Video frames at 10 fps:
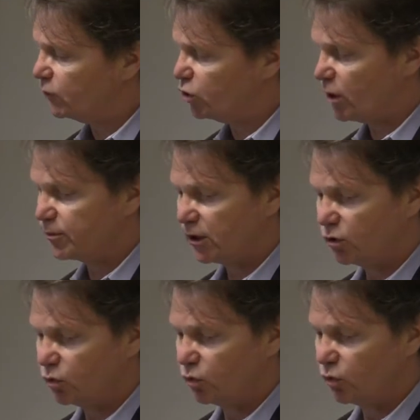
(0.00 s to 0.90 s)

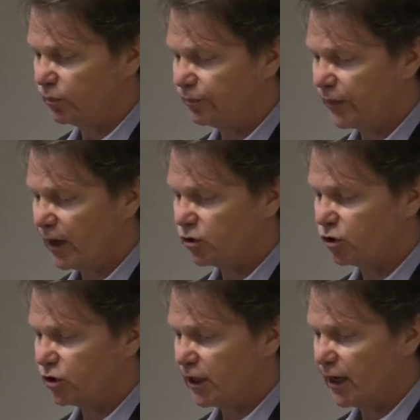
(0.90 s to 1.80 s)
subject to, I
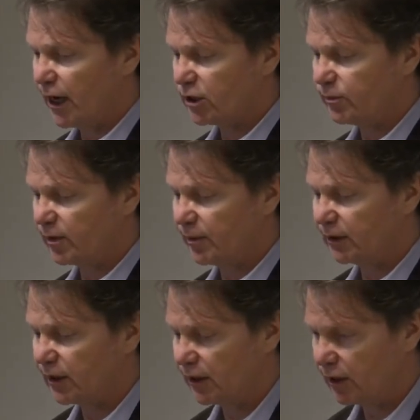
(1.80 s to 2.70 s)
should say,
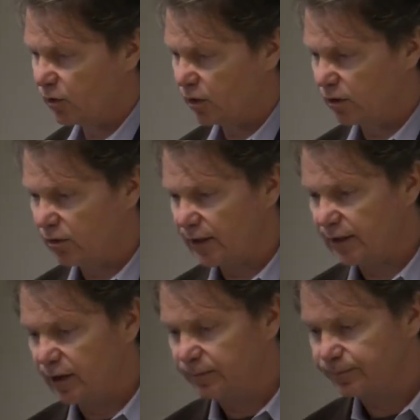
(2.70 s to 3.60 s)
experimental inquiry right
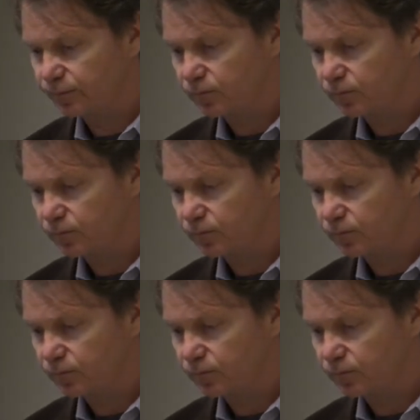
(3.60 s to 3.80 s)
now.